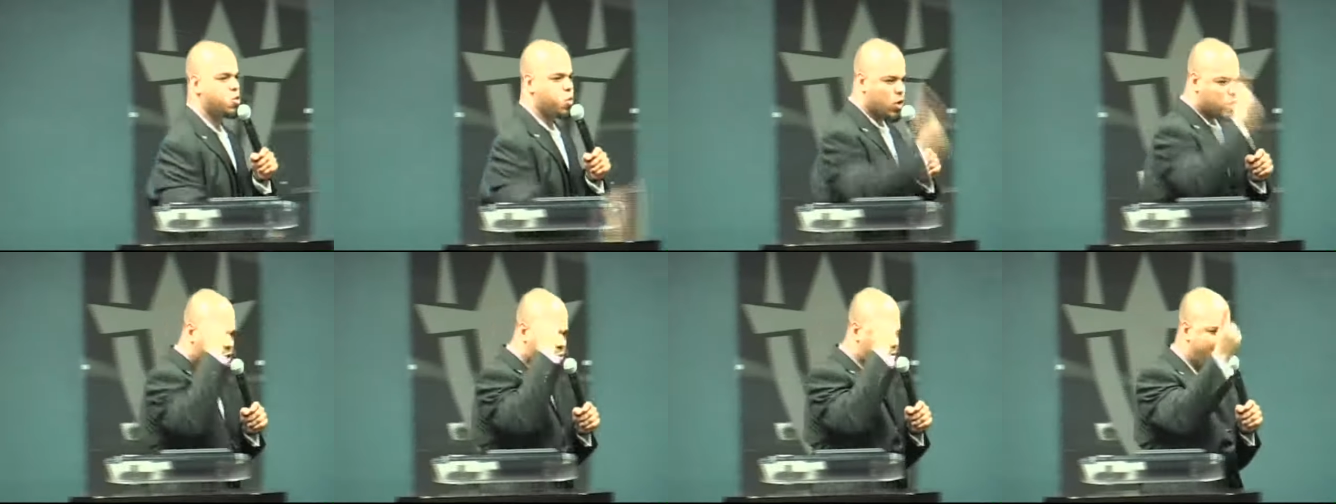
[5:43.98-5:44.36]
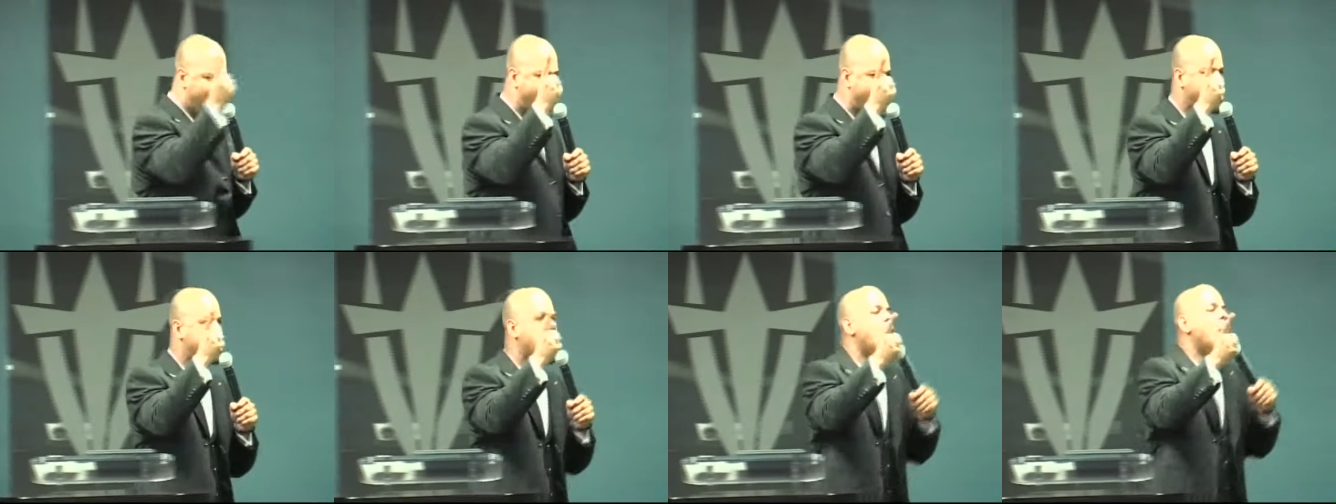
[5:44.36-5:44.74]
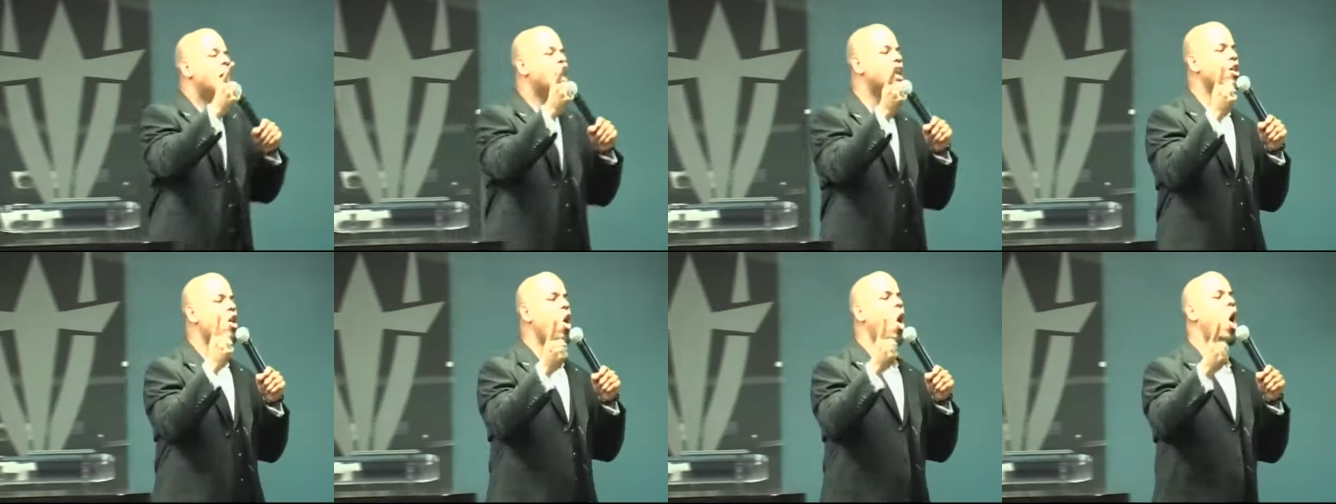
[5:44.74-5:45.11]
which means
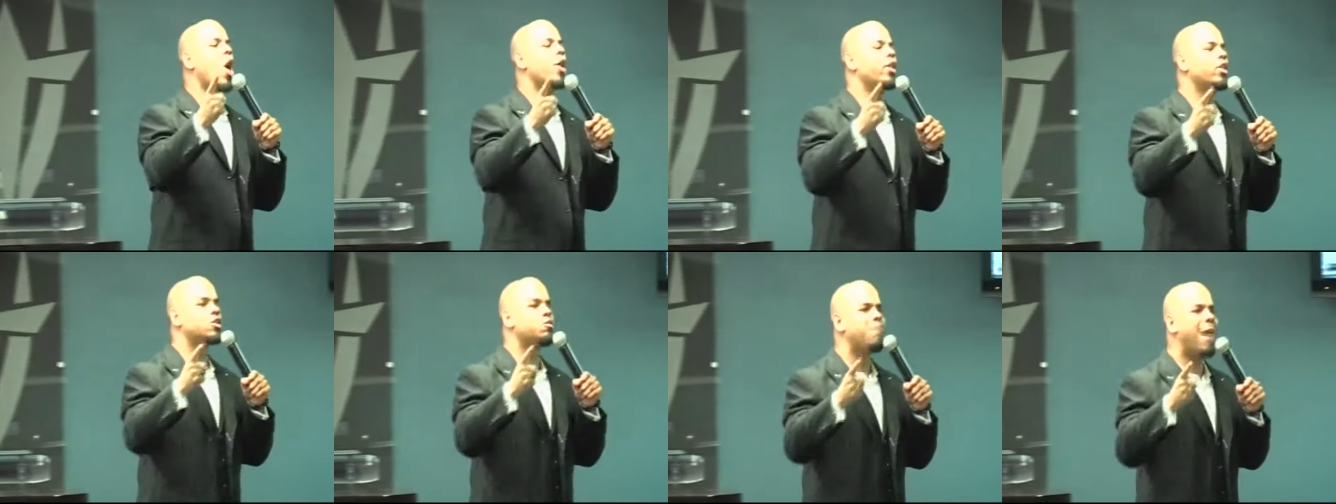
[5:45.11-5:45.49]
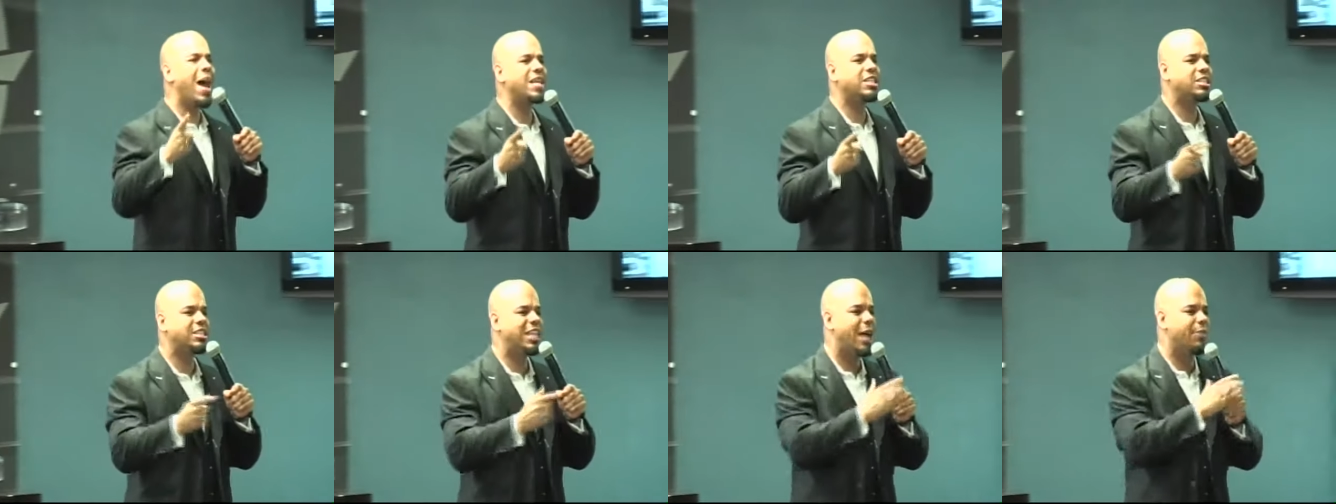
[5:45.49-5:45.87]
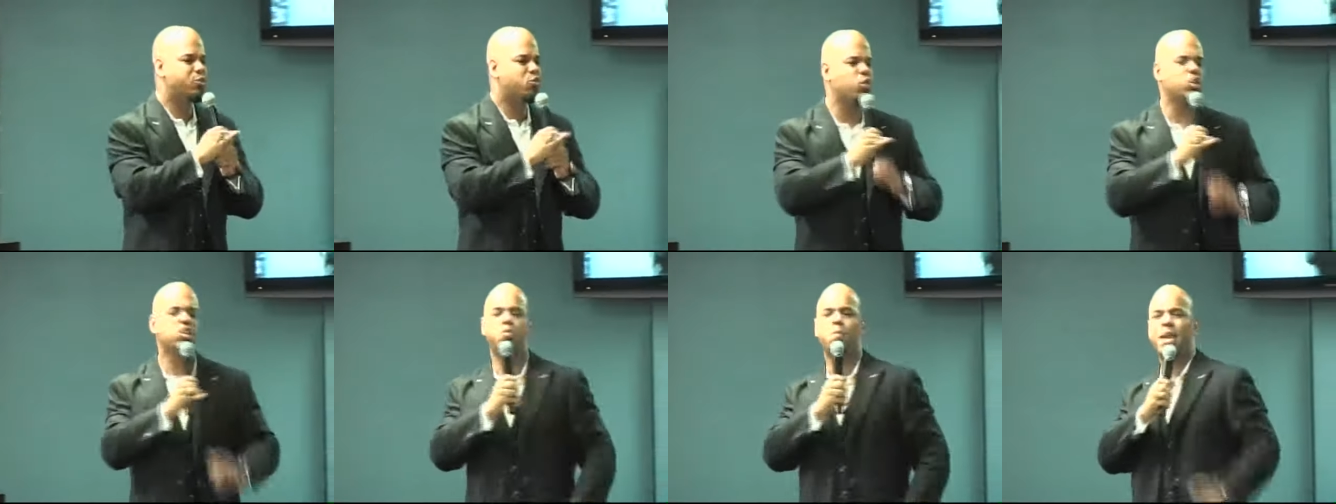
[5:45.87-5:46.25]
he orders my steps,
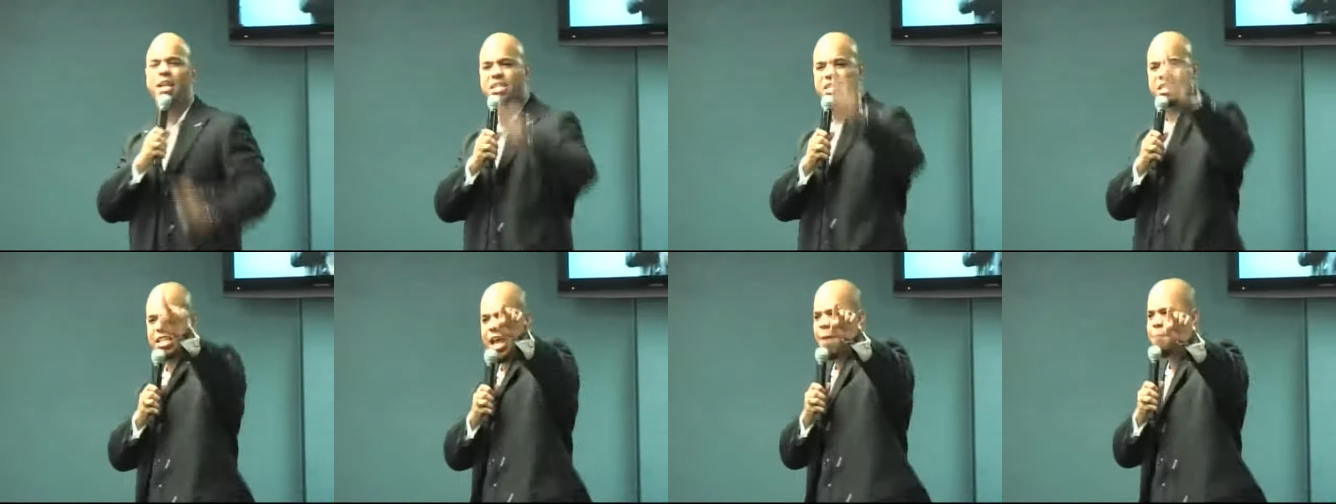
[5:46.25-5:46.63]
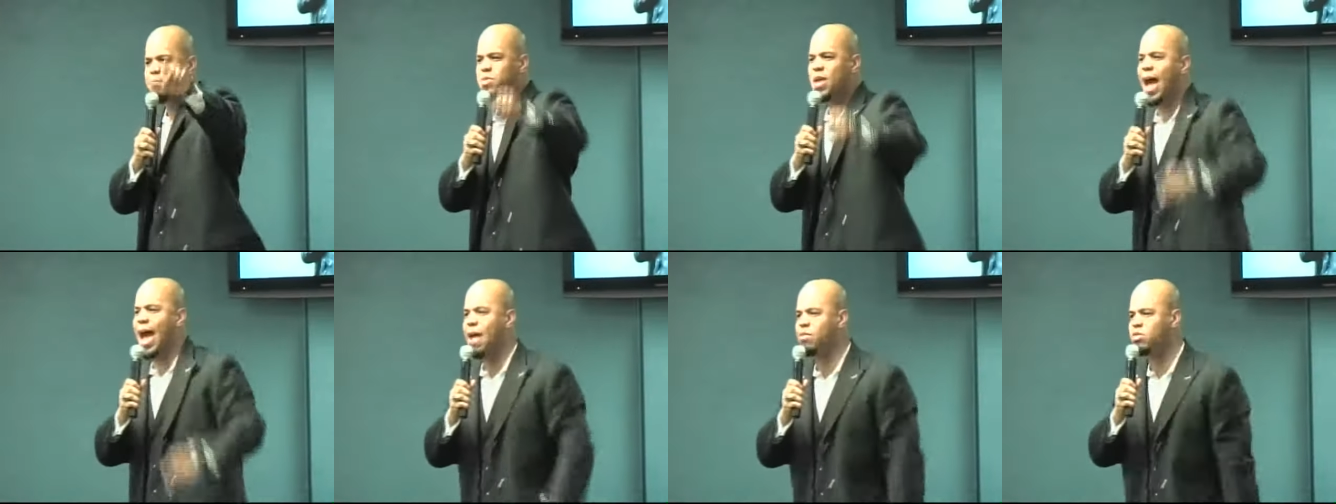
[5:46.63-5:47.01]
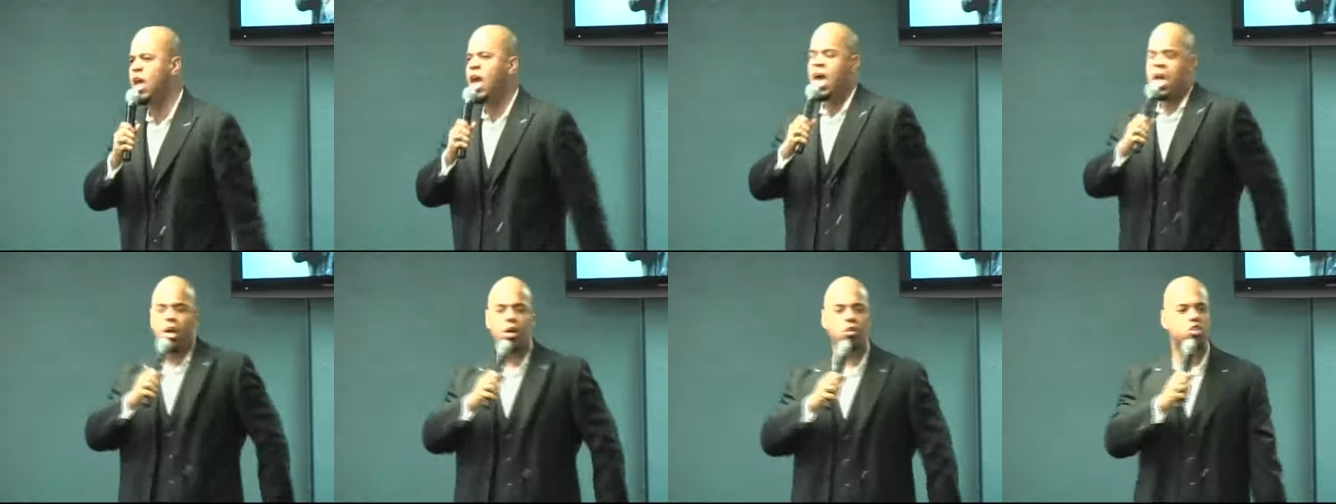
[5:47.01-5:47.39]
which means sometimes
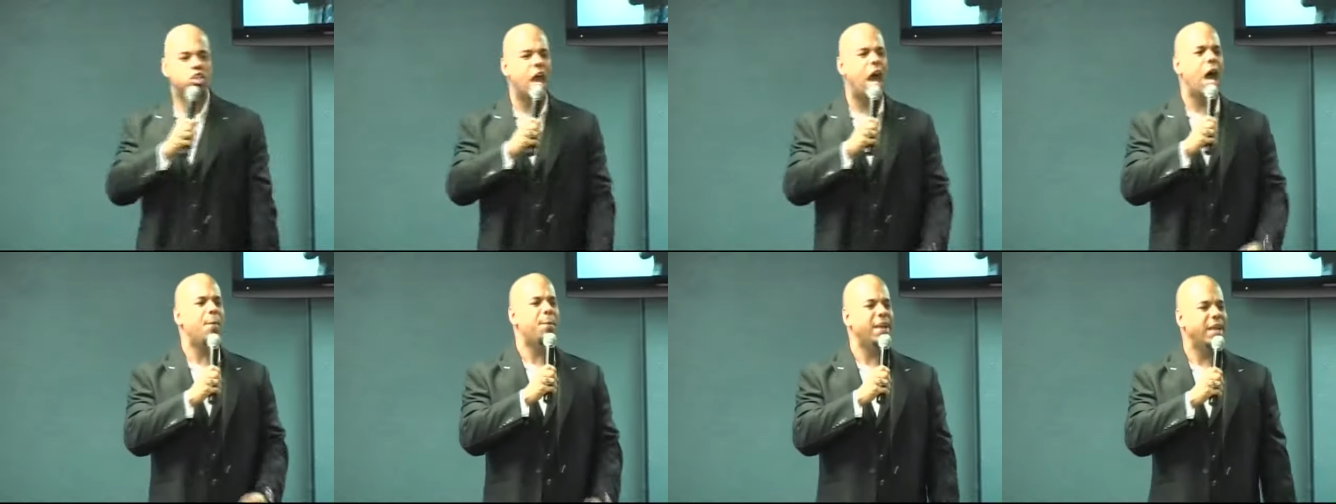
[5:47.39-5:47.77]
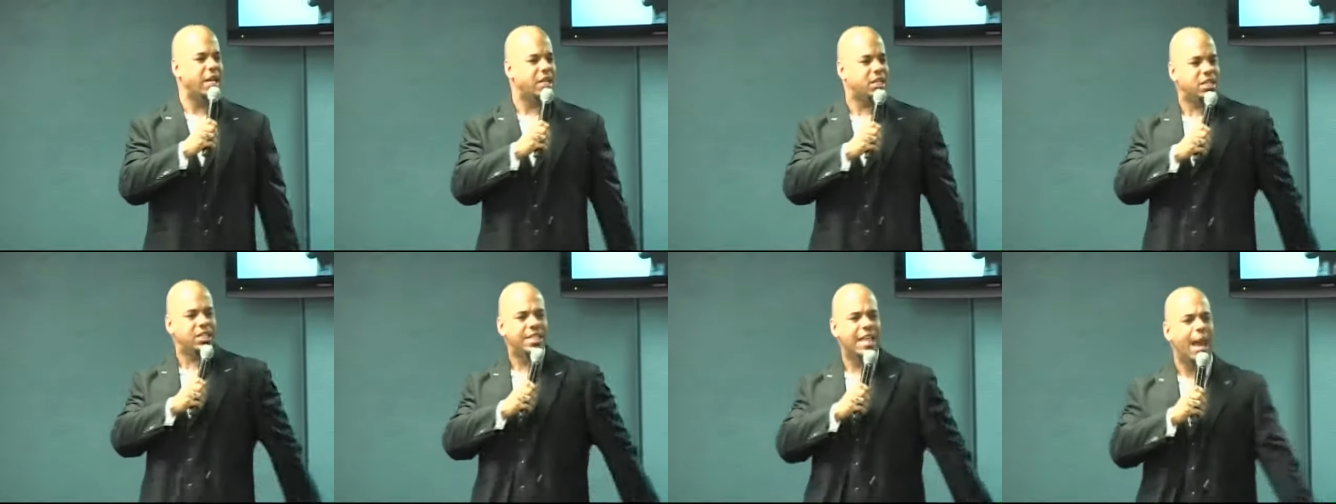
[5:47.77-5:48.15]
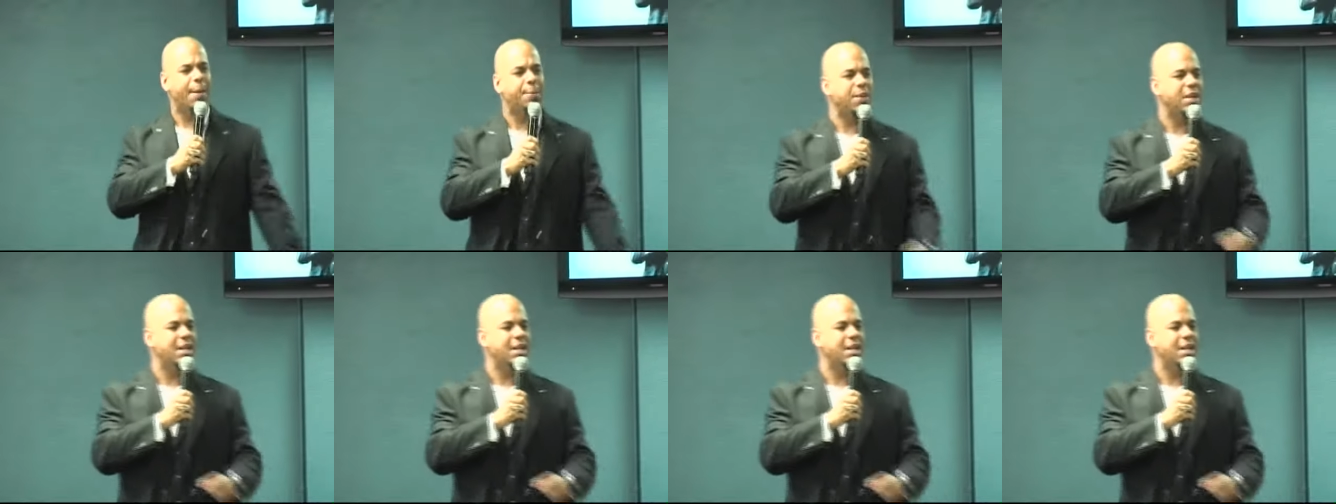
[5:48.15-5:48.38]
he'll tell me to step